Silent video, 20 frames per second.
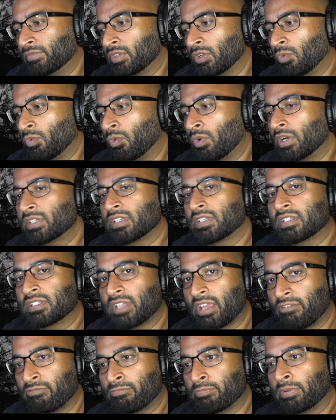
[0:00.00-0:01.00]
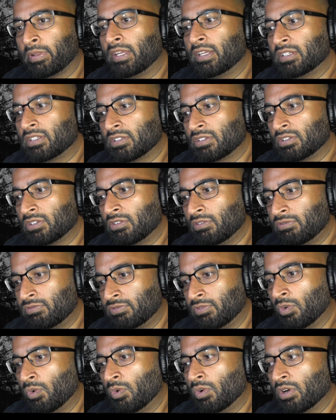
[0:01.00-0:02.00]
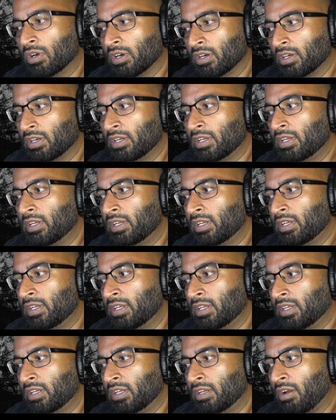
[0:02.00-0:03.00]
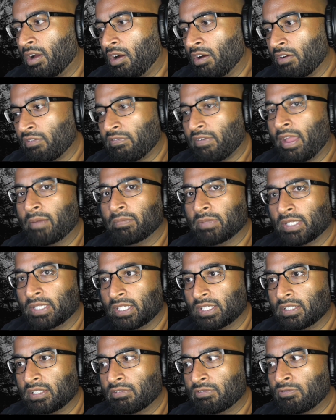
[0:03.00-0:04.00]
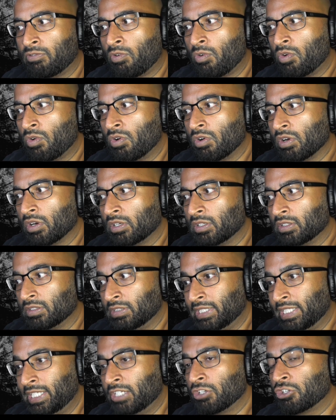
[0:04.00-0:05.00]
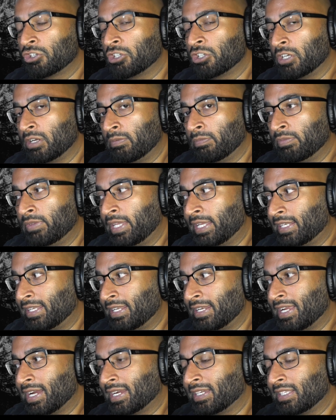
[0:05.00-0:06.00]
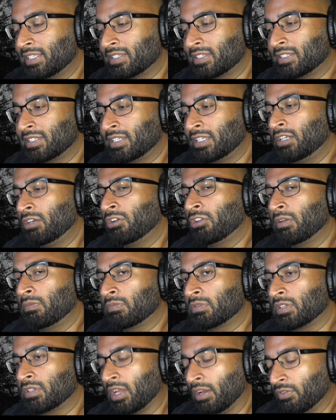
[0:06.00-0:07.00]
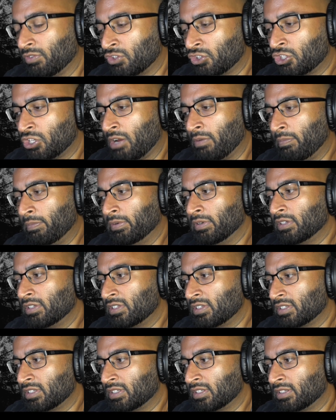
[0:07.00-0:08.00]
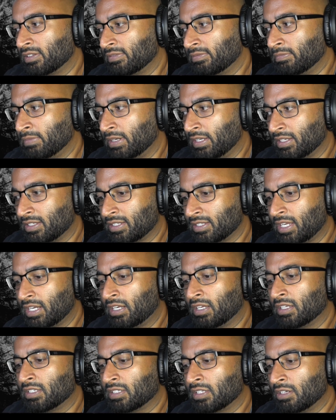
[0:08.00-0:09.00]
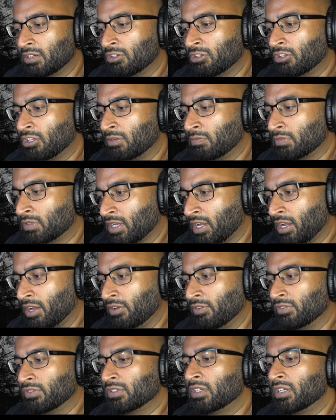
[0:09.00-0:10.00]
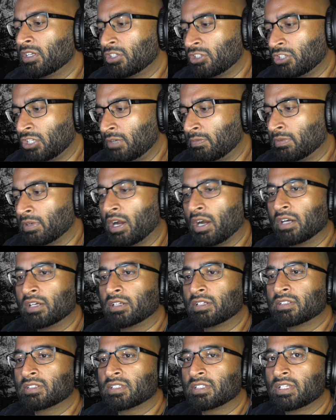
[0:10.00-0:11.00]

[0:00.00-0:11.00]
was a safe place for our family for leadership that did not consider themselves shepherds but instead considered themselves sheepdogs